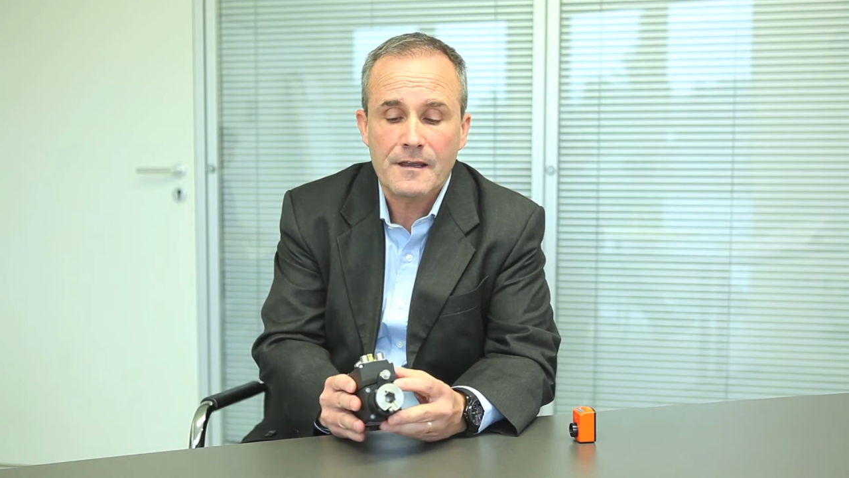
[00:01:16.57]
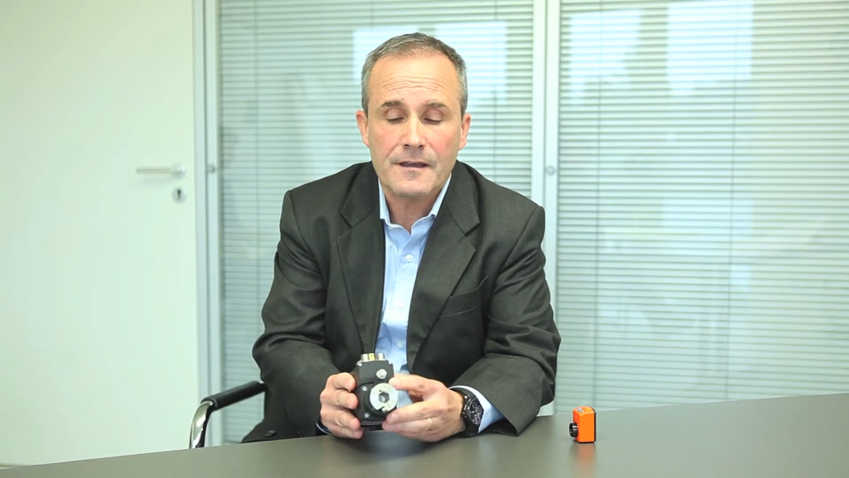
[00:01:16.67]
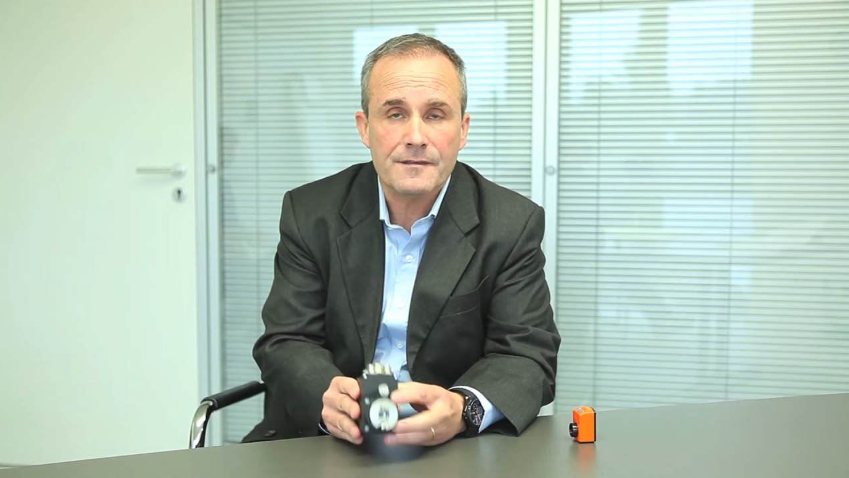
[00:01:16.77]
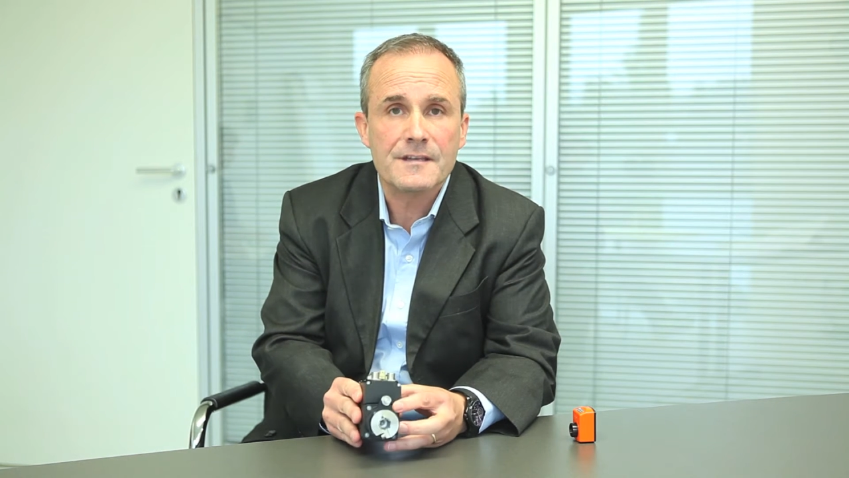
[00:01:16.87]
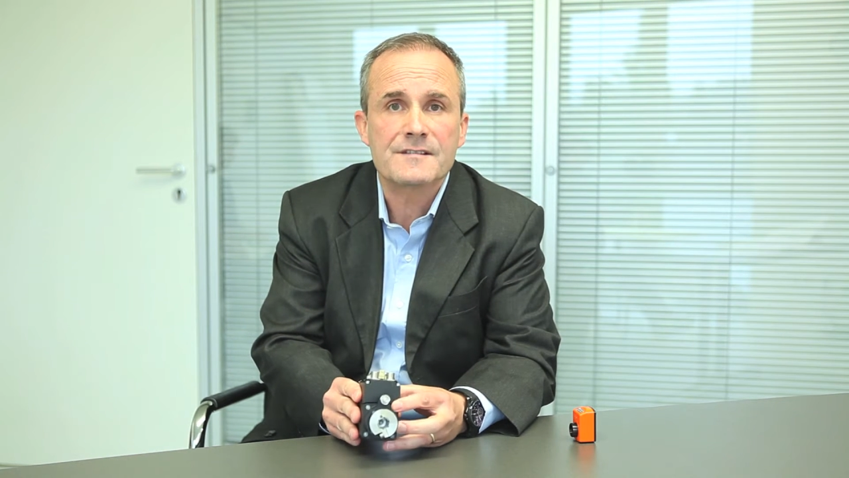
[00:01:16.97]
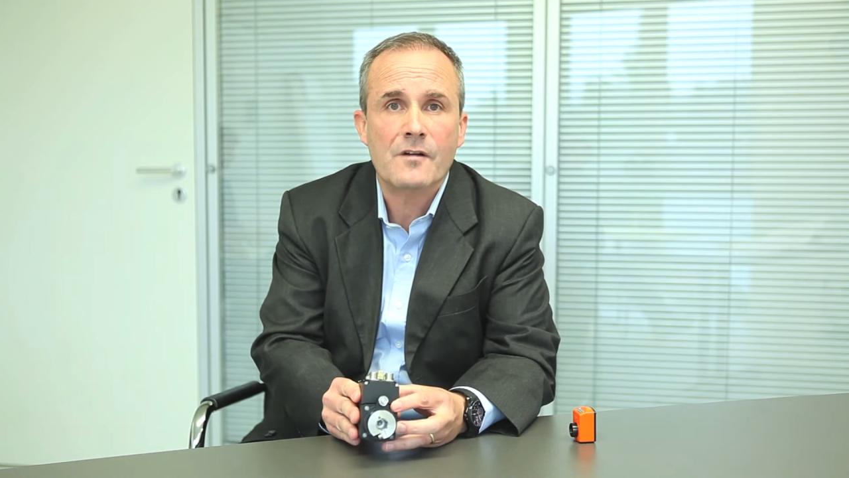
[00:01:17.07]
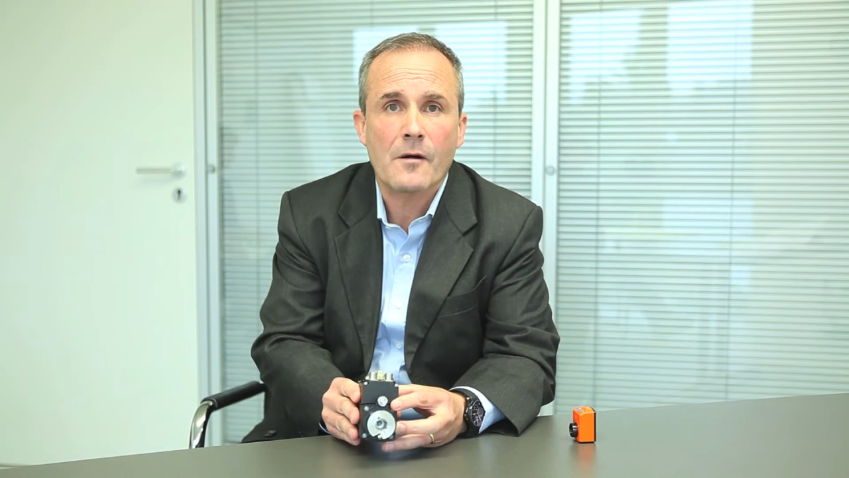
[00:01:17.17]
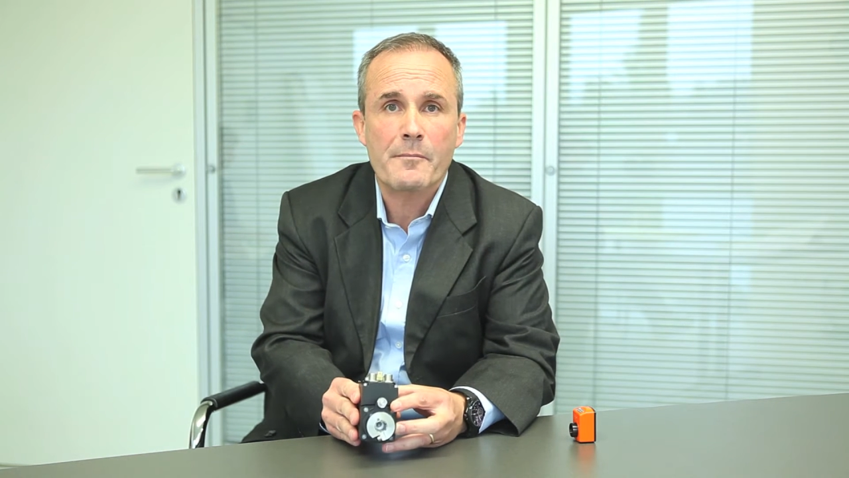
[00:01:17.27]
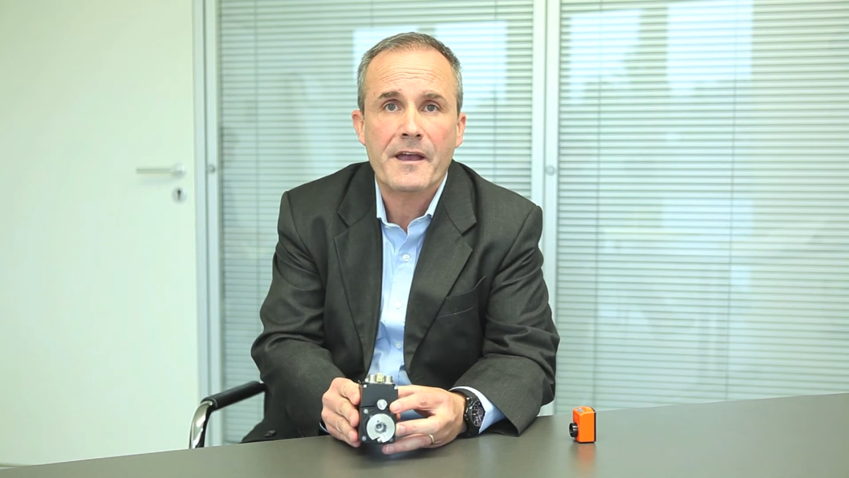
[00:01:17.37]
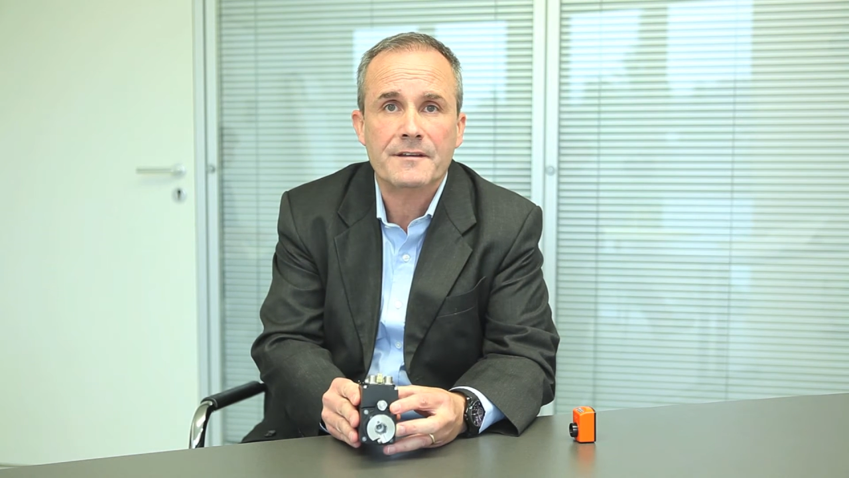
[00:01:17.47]
in this
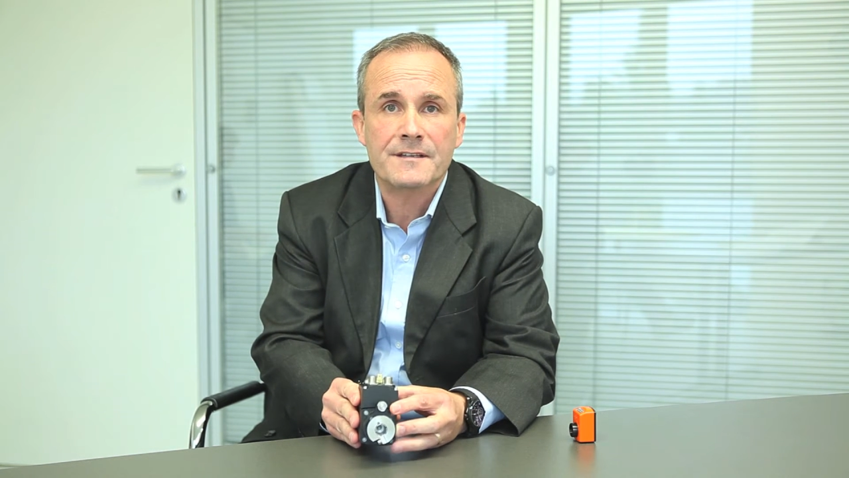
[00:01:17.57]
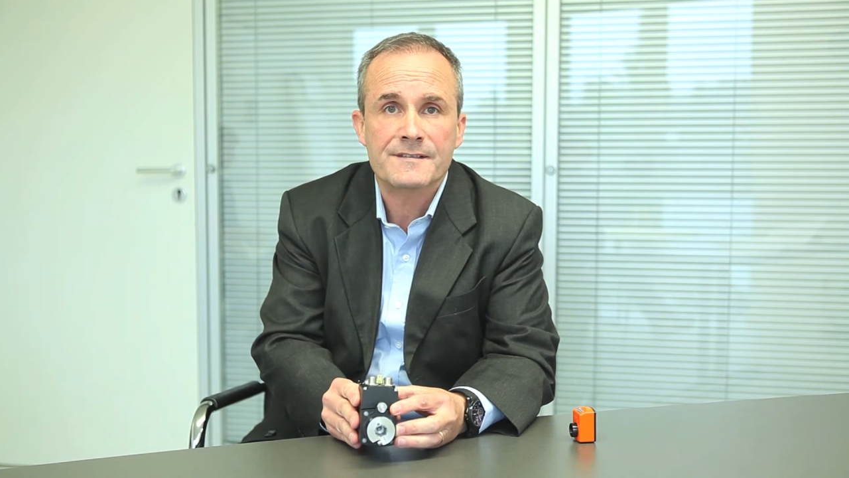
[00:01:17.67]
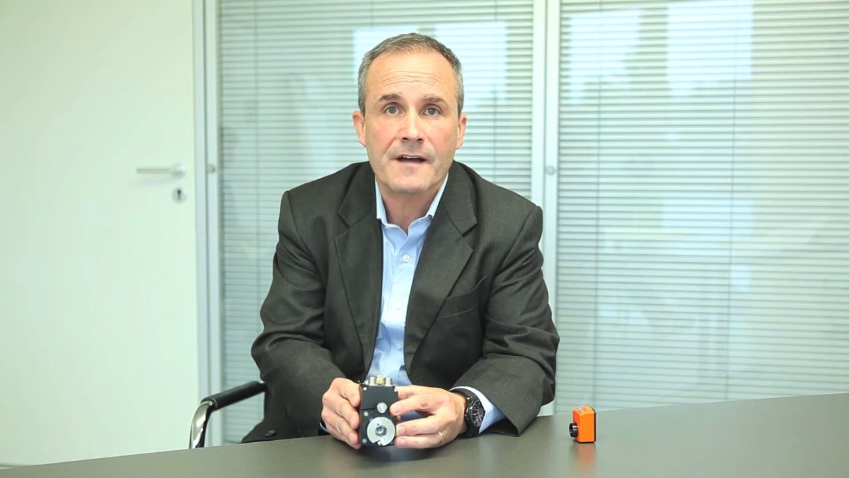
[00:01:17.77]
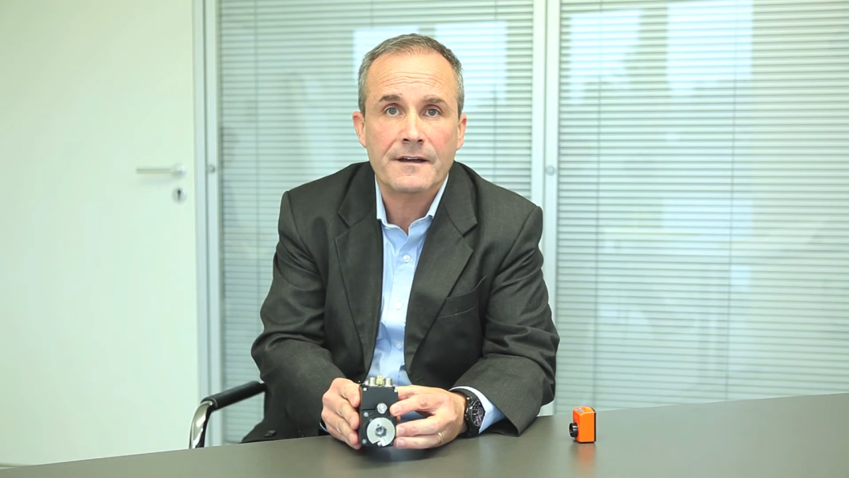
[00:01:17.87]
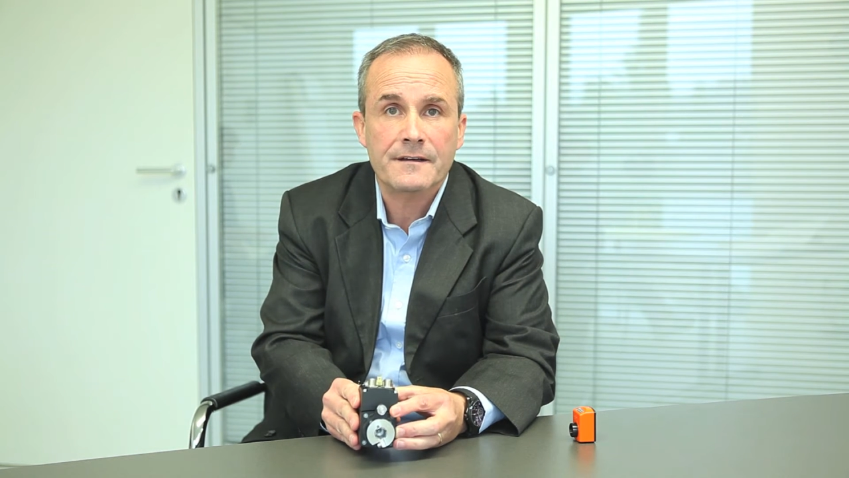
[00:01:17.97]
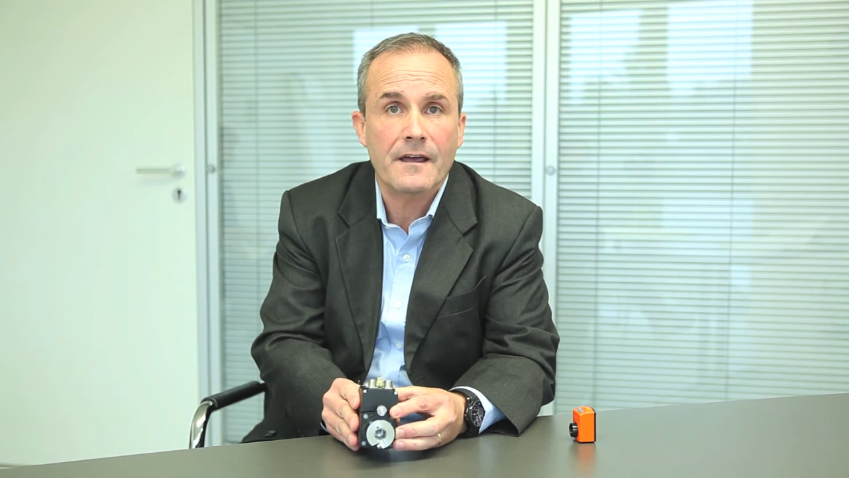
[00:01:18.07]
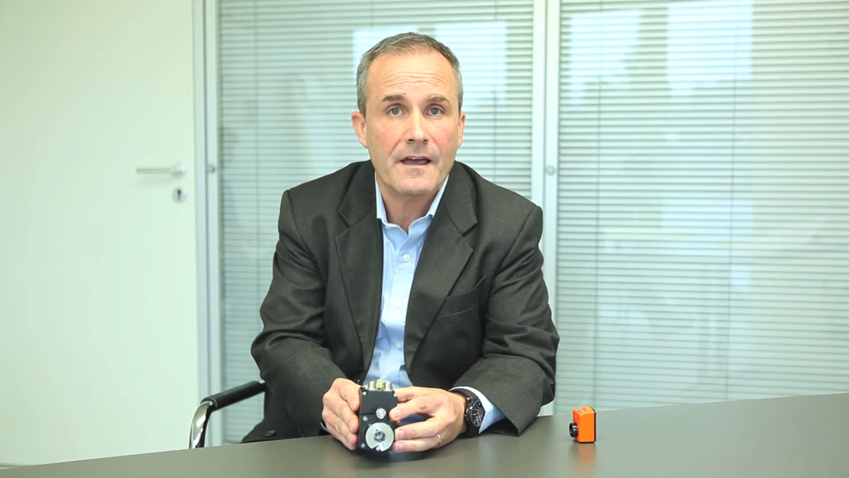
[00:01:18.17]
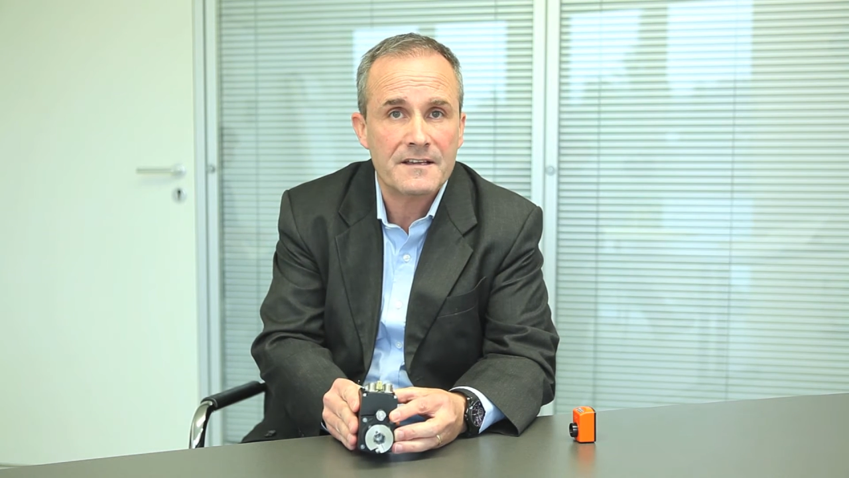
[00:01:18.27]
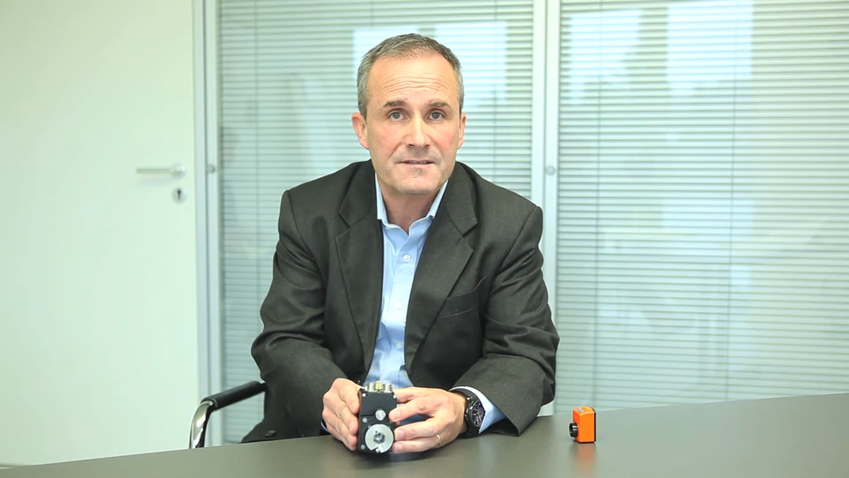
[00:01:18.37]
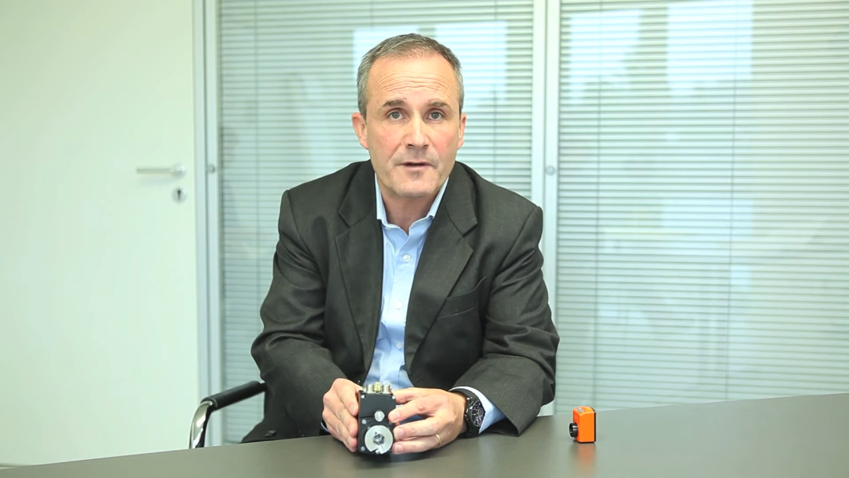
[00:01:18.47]
compact design
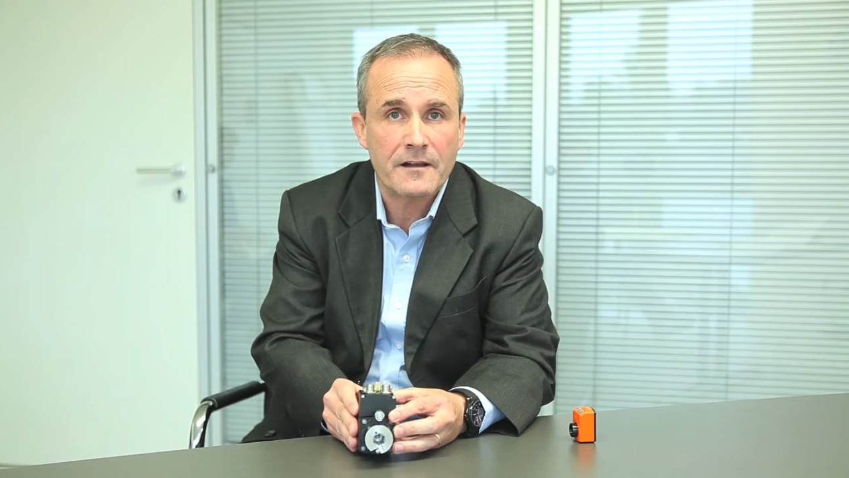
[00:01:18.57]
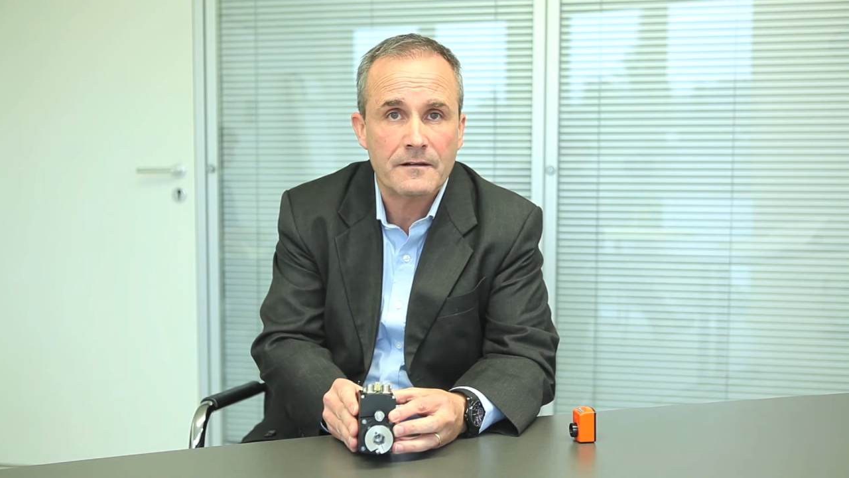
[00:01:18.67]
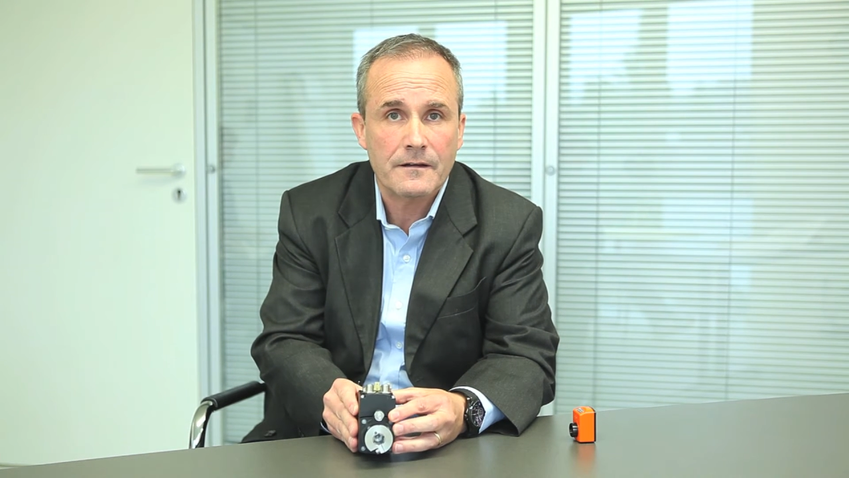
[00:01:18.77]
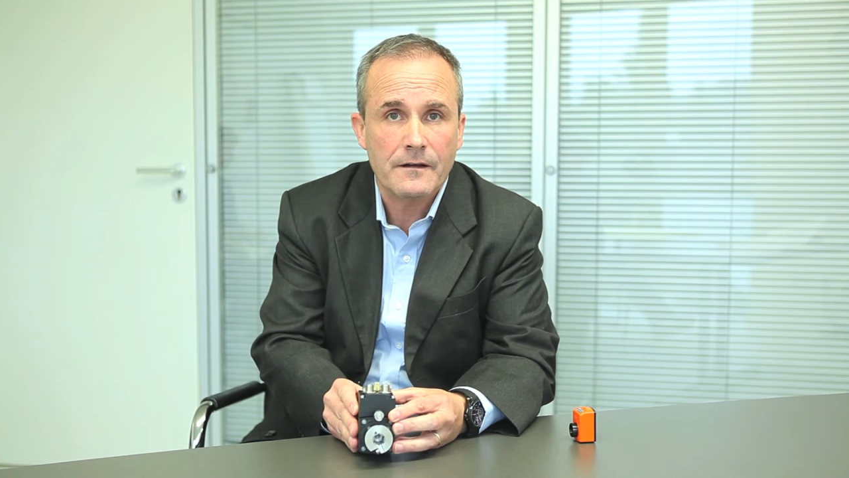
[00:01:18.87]
as well.